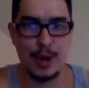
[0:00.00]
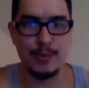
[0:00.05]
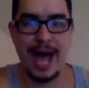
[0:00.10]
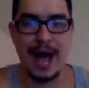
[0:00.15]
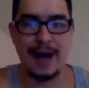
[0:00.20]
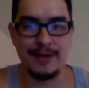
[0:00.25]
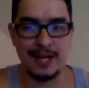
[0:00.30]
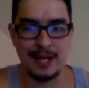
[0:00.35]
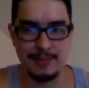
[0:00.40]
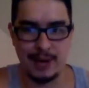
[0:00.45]

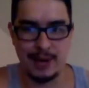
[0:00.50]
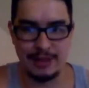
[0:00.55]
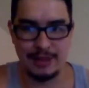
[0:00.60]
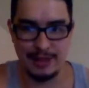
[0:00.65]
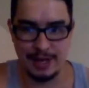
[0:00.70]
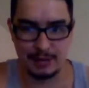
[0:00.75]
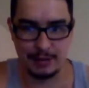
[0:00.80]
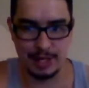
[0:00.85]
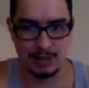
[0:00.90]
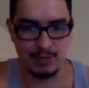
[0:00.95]
rounded, but I
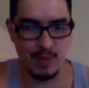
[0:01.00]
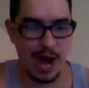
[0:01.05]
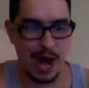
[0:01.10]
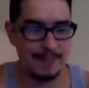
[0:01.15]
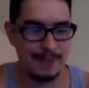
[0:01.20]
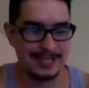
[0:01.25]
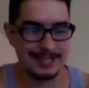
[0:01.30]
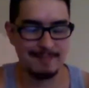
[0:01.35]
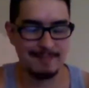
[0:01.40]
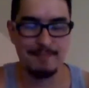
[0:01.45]
think Chris
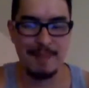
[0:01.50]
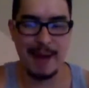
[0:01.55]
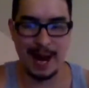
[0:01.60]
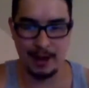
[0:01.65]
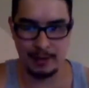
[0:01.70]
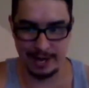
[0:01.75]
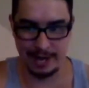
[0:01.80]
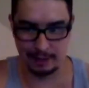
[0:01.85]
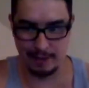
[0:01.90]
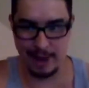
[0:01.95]
is
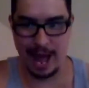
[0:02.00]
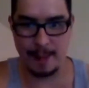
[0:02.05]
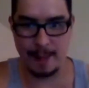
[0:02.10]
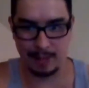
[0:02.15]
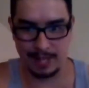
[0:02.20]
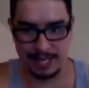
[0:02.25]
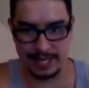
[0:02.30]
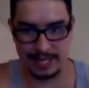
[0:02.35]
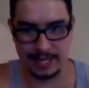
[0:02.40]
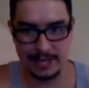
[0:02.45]
better at
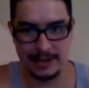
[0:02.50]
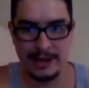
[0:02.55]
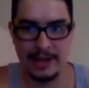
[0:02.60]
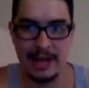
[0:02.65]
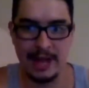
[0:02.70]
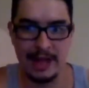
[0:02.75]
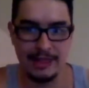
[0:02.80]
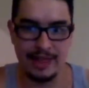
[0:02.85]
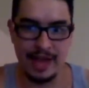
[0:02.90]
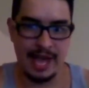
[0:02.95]
grappling
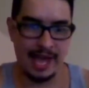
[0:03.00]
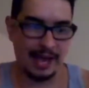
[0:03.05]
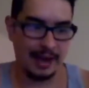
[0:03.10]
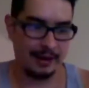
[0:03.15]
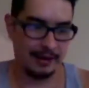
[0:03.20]
than